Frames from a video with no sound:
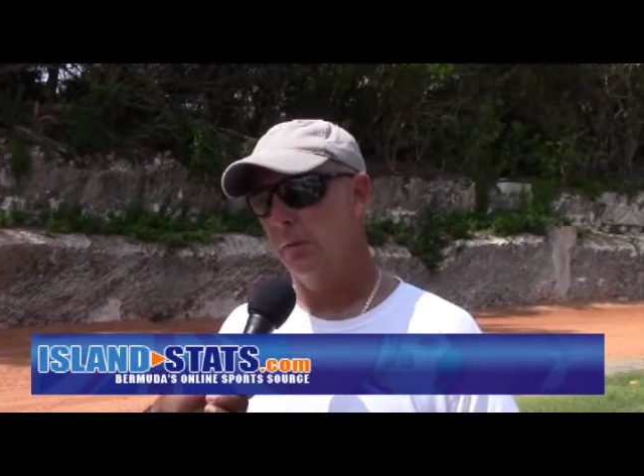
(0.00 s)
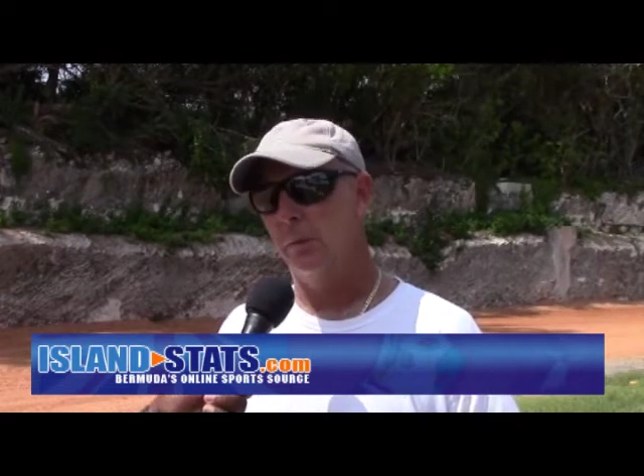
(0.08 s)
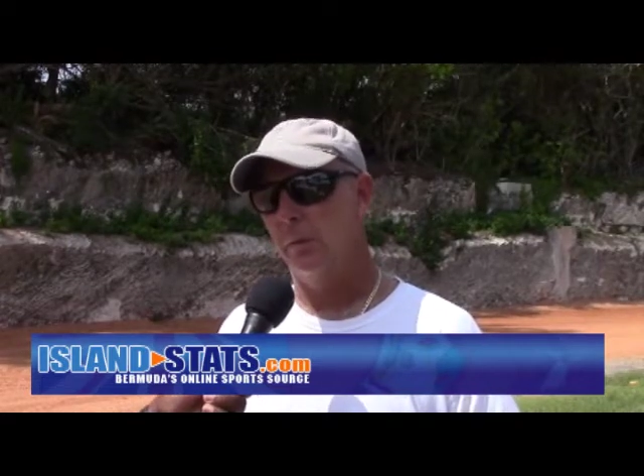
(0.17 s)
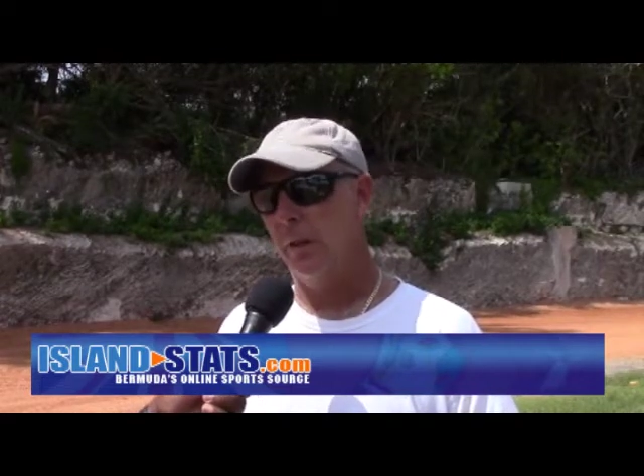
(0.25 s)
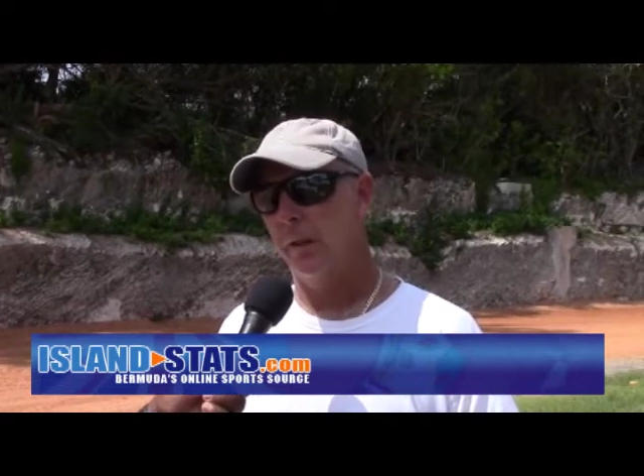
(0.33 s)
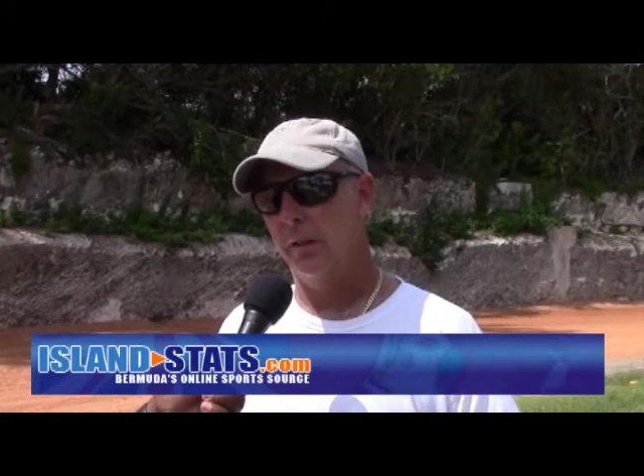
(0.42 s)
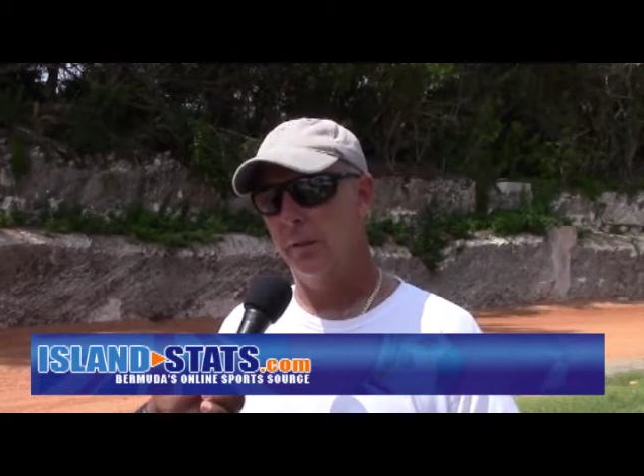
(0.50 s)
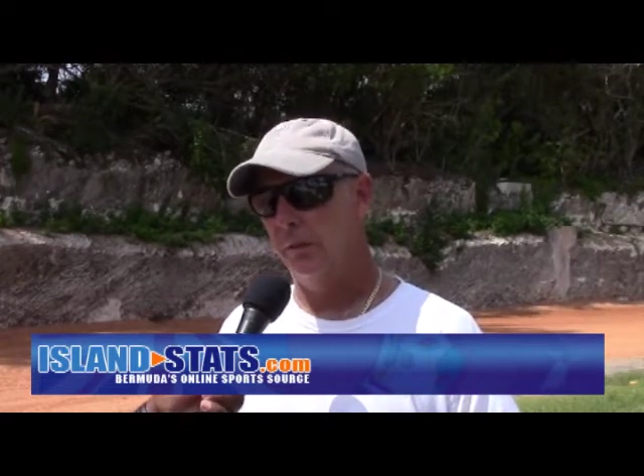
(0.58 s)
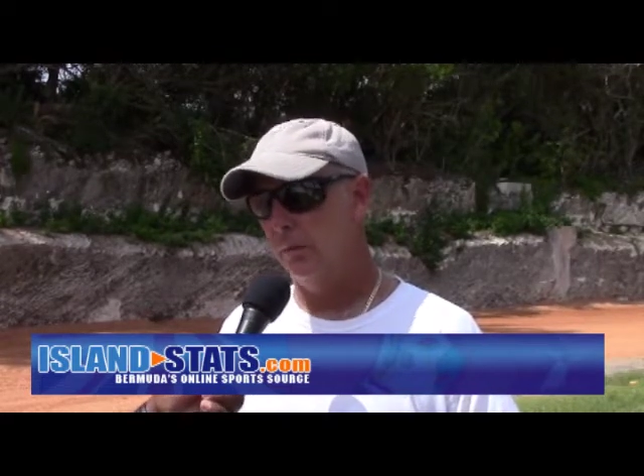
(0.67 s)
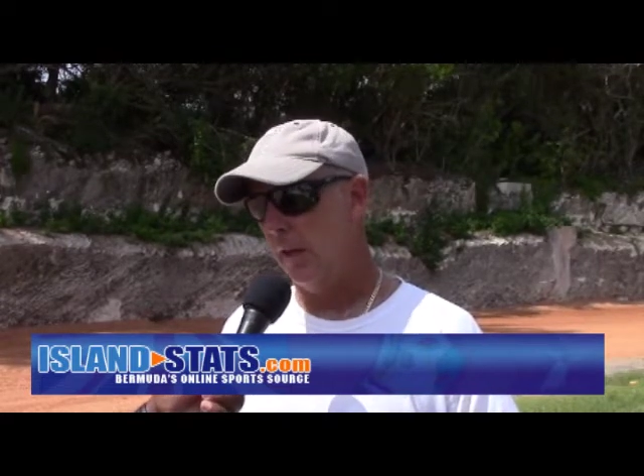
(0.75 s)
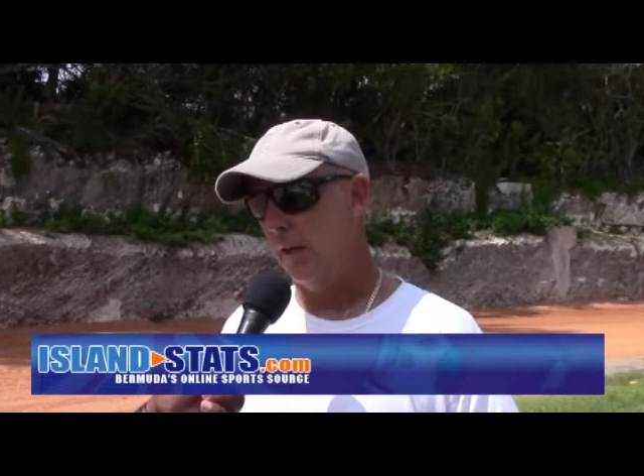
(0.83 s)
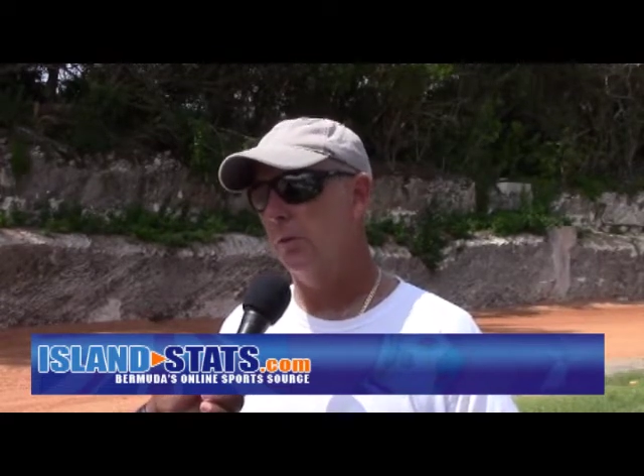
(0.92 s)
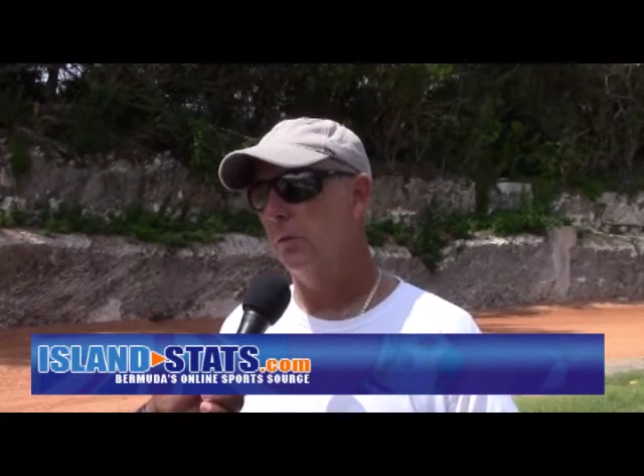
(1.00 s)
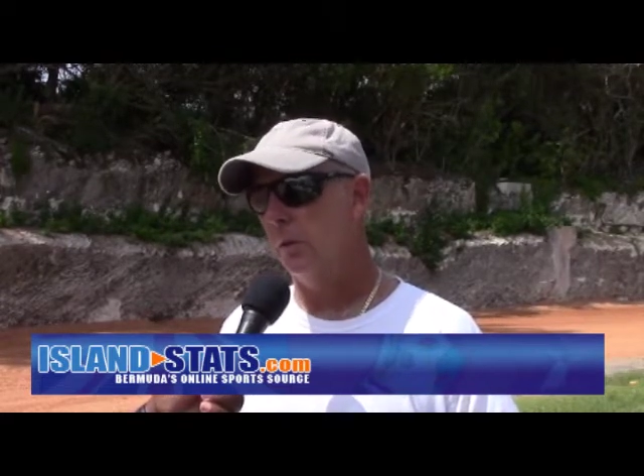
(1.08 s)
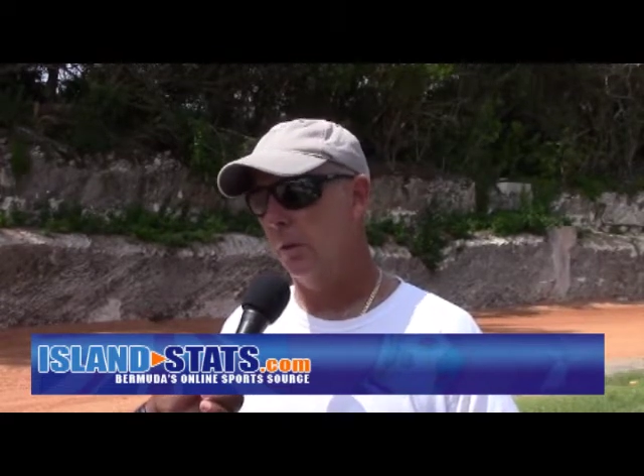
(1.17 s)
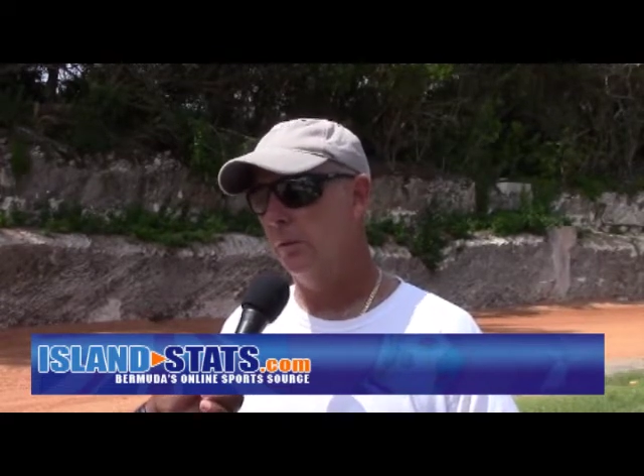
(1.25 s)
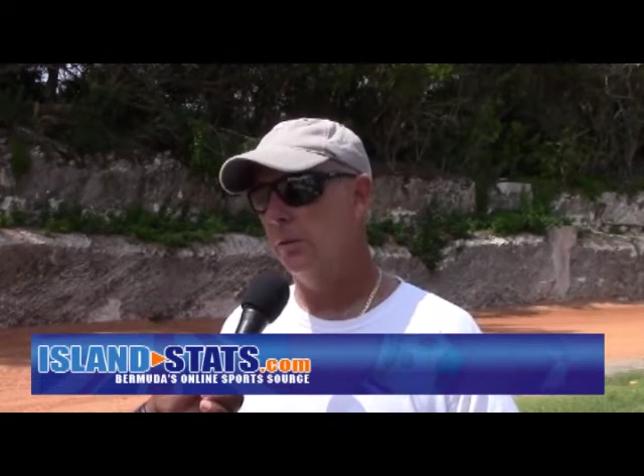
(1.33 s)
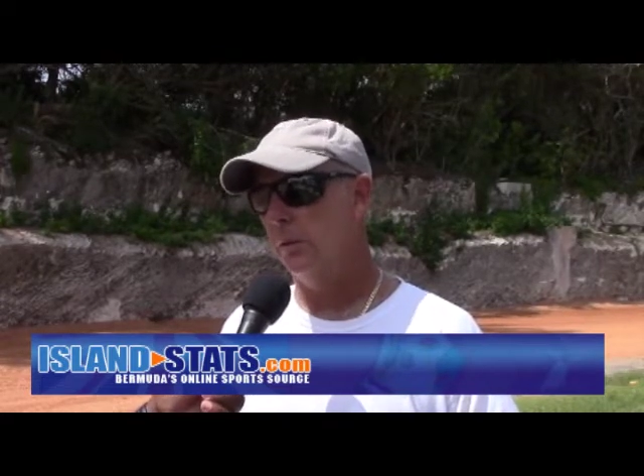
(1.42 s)
So we've got a new national
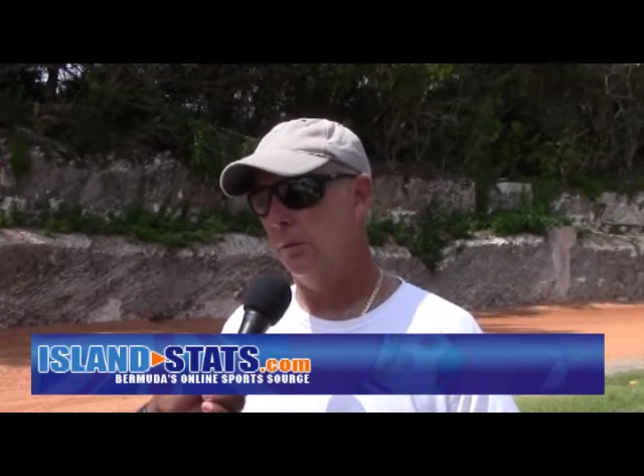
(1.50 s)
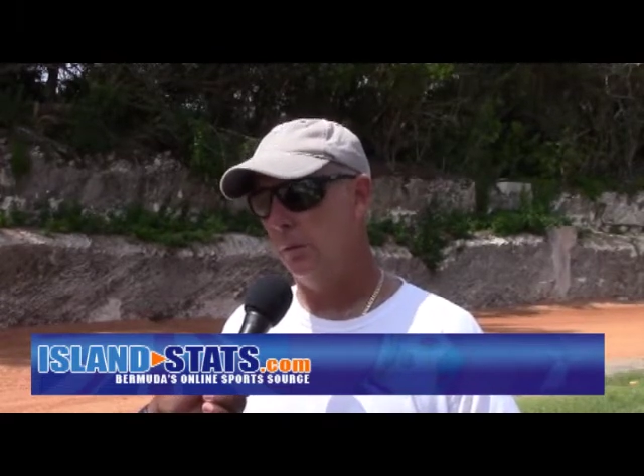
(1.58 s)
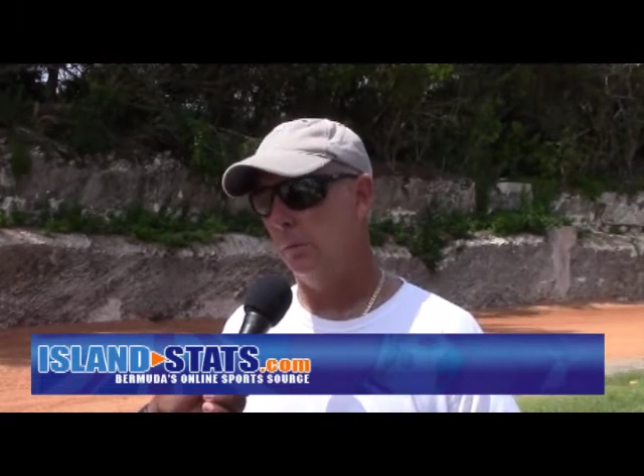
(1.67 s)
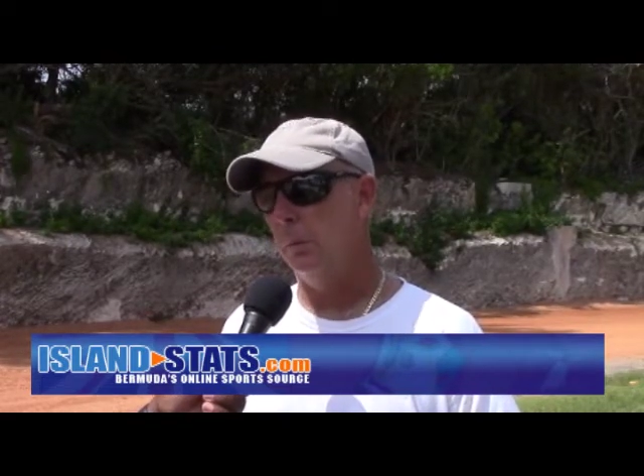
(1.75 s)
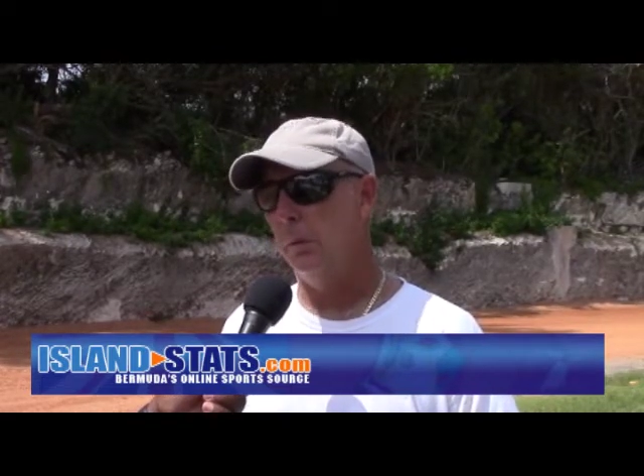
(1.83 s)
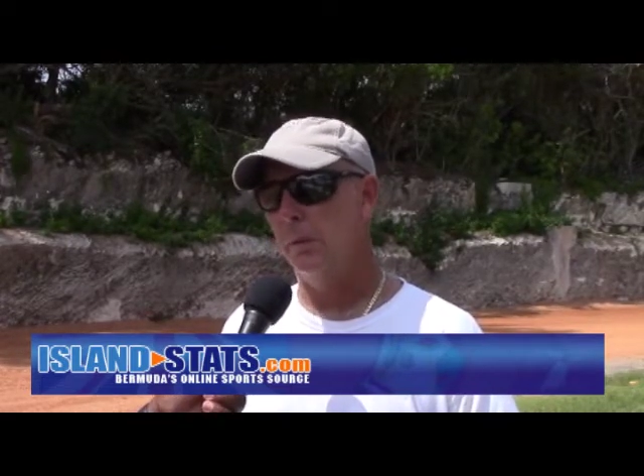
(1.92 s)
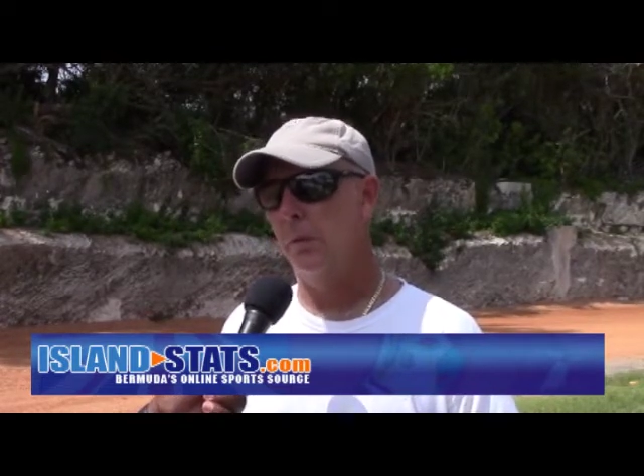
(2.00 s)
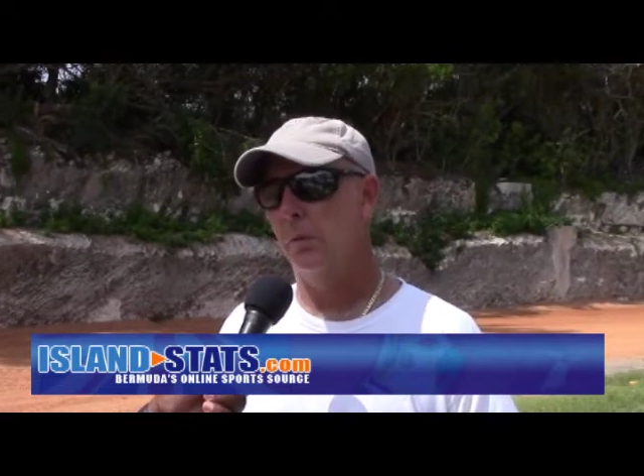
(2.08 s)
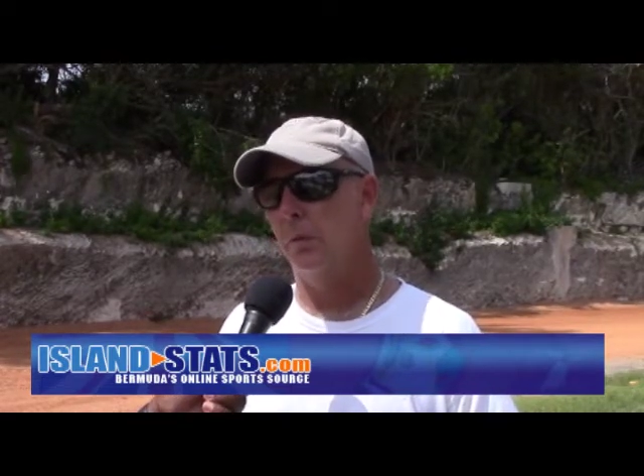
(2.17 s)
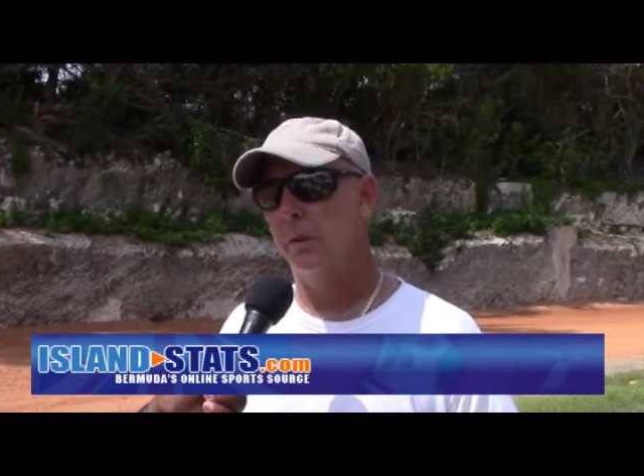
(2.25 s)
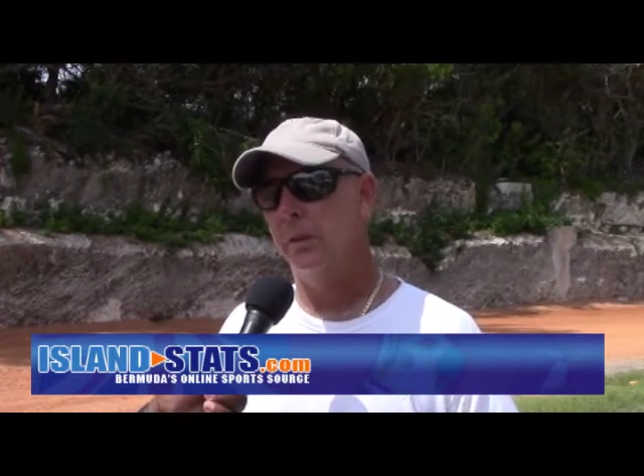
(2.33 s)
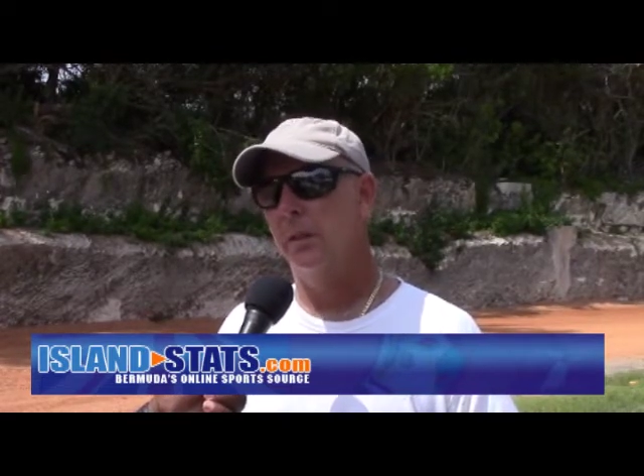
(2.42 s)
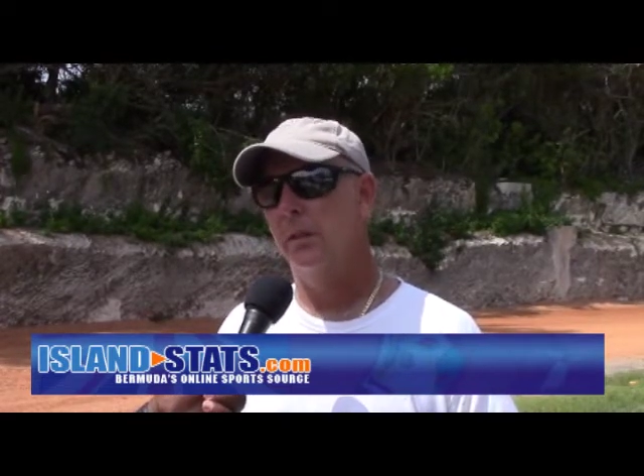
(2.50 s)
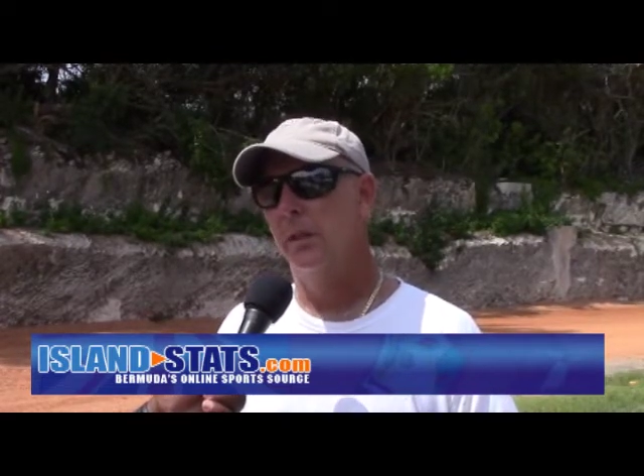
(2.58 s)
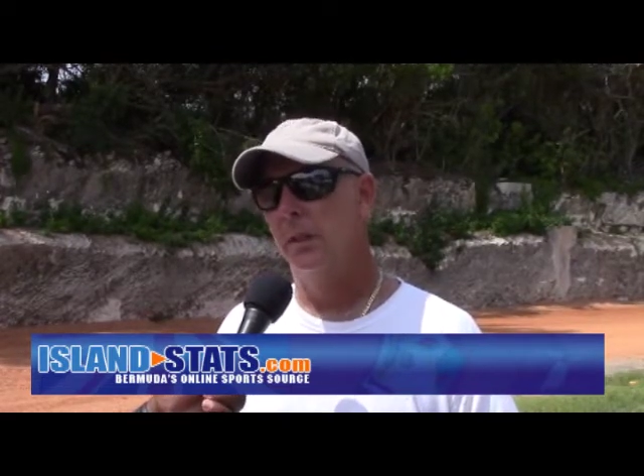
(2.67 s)
coach who's been with us for a year.